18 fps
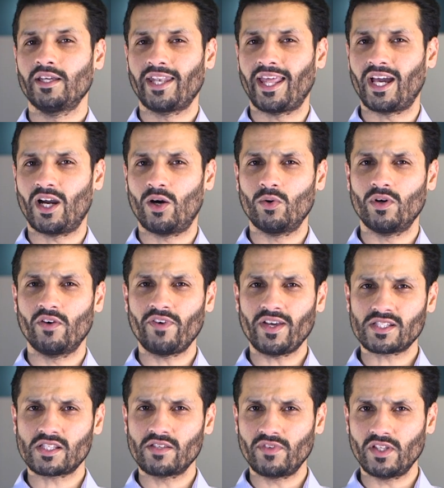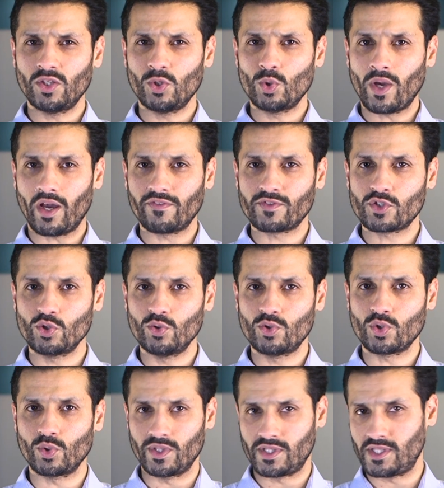Now, effectively, you have two
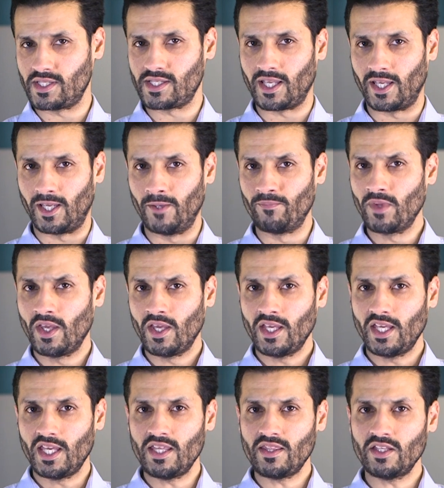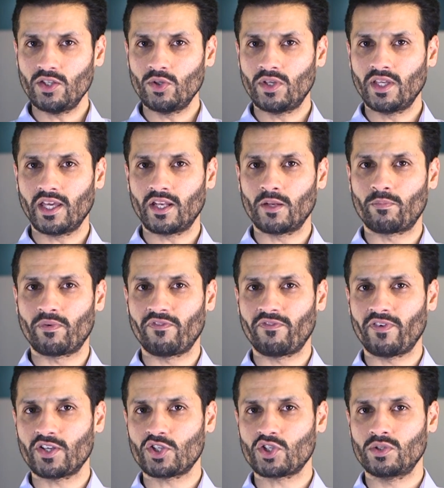choices here. Either you can get a
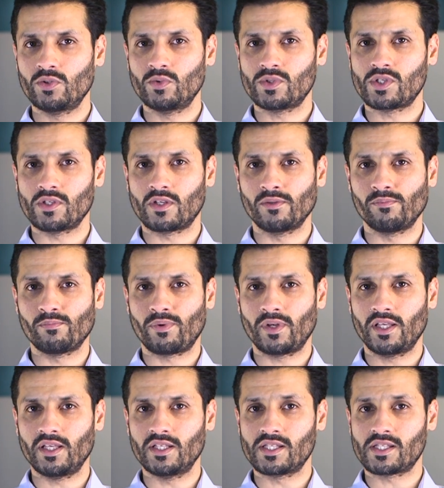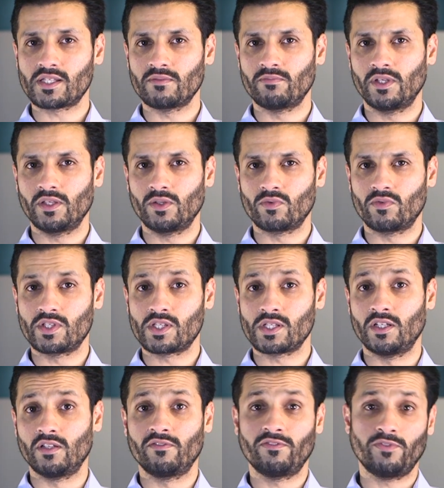professional to complete and submit your
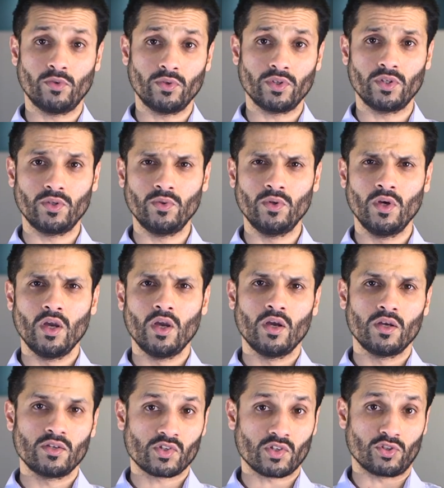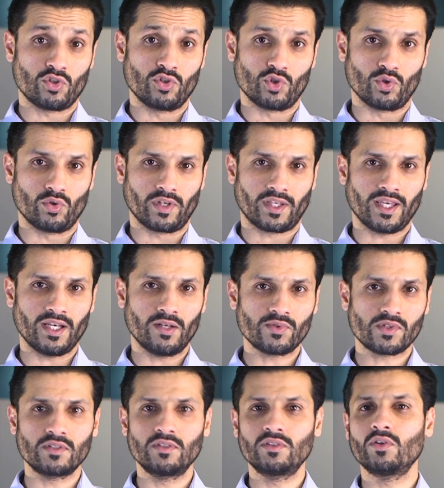return for you, such as your
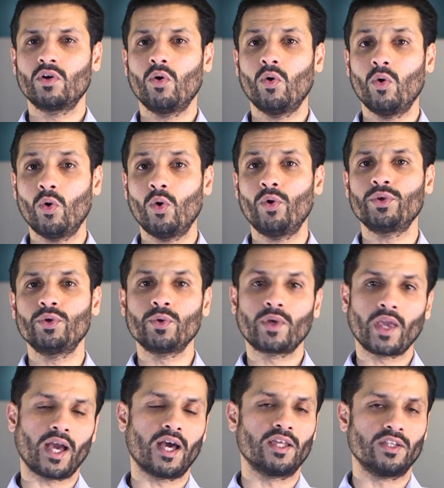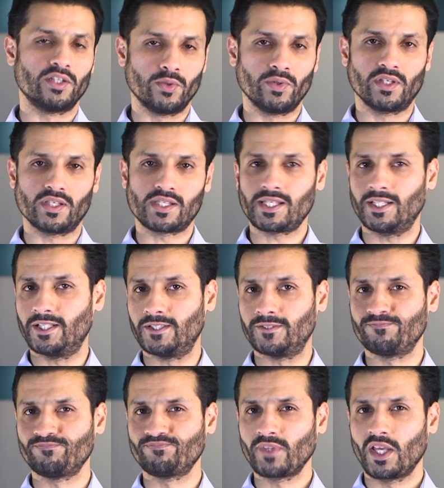accountant, or you can do it
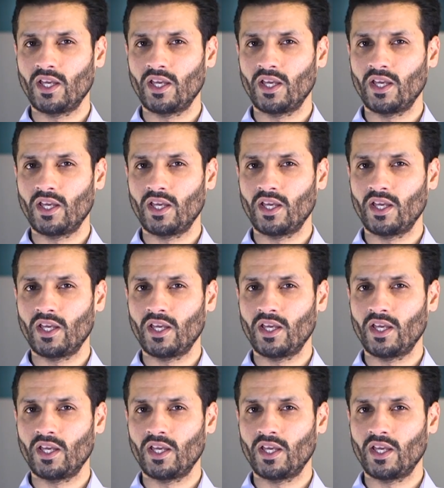yourself.